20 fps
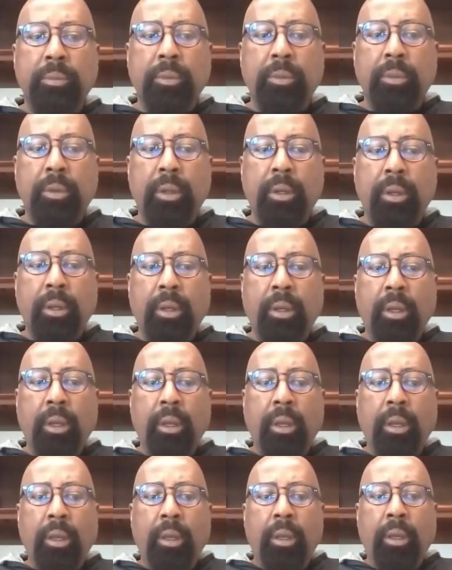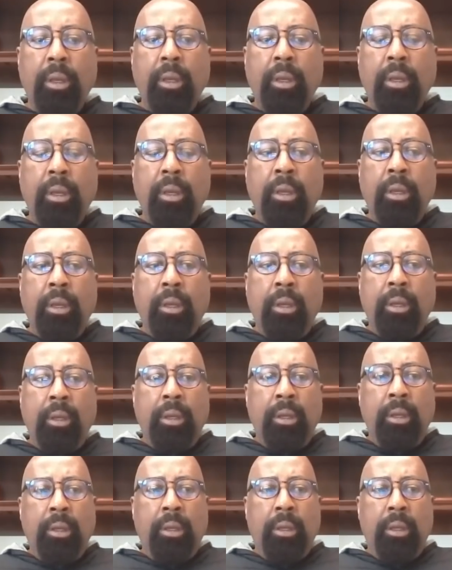
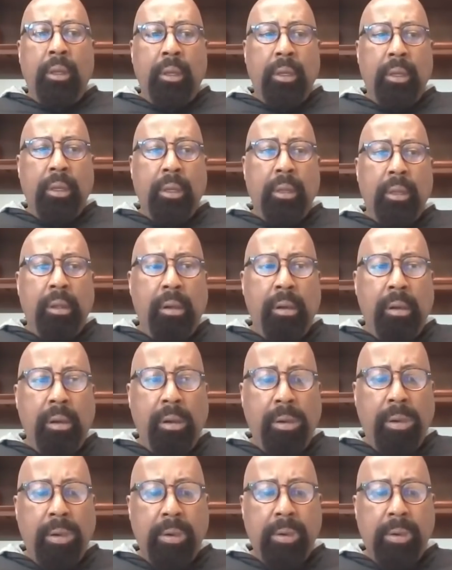This person isn't speaking.